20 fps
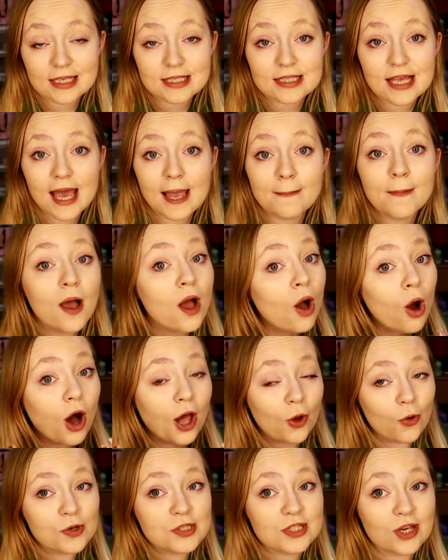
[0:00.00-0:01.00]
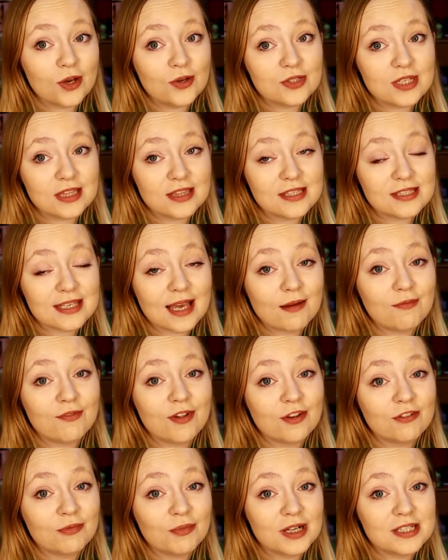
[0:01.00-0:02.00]
the same. I also did the same
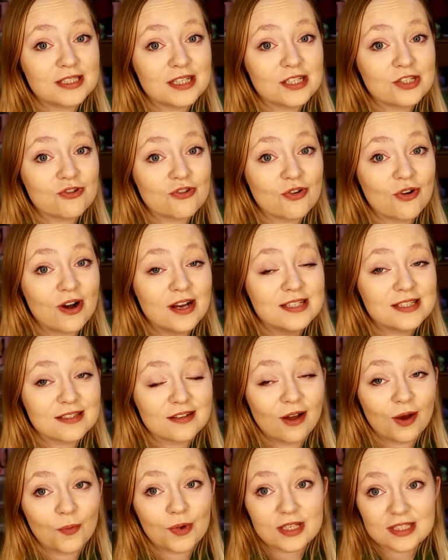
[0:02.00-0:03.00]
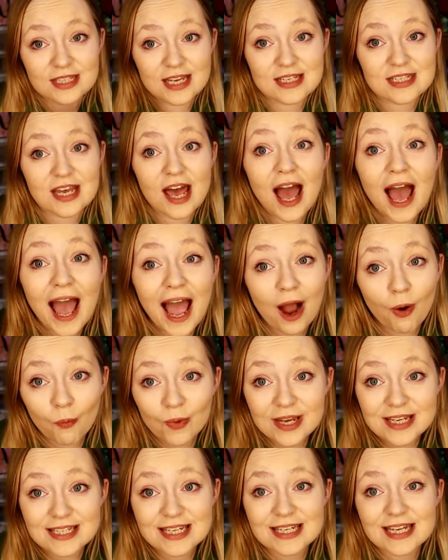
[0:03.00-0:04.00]
thing for my sister-in-law. Like, we said to her how
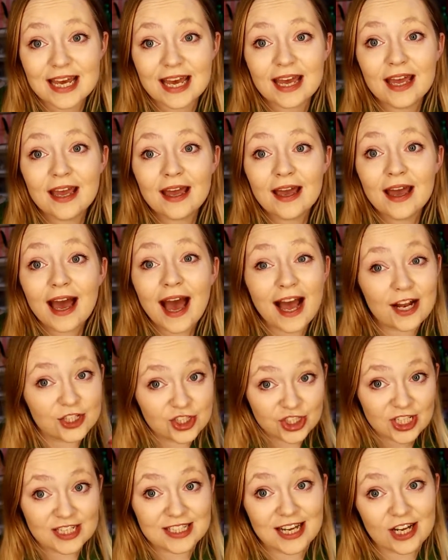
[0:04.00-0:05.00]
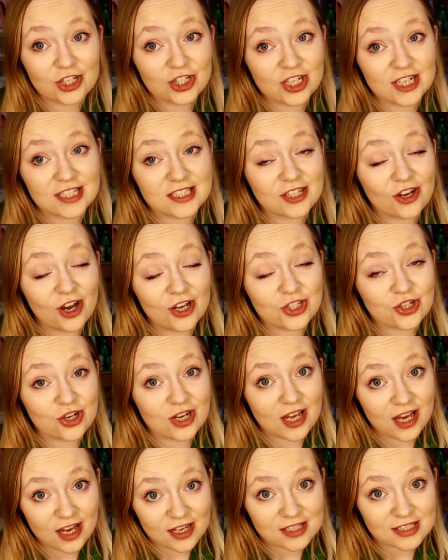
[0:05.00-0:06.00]
we did it, and she's actually started doing
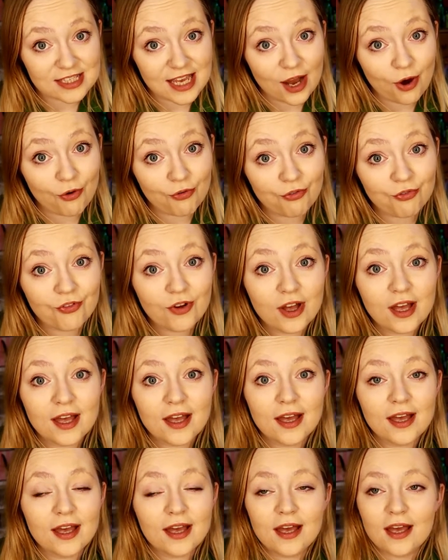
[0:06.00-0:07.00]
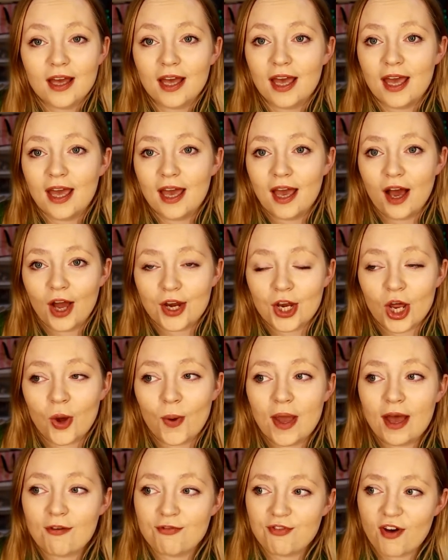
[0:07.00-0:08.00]
it herself. I know
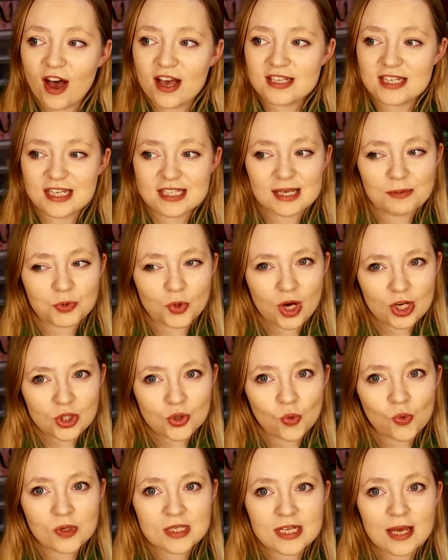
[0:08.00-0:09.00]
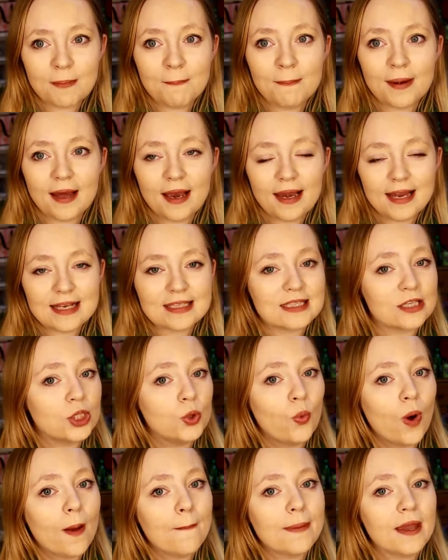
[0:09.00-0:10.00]
at first it seems quite daunting, but at least then you
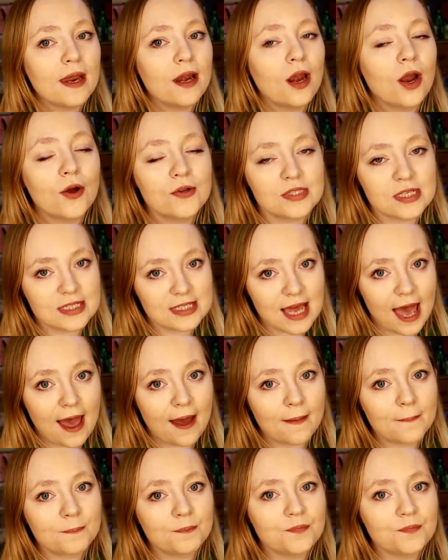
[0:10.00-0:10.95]
won't be in loads of debt.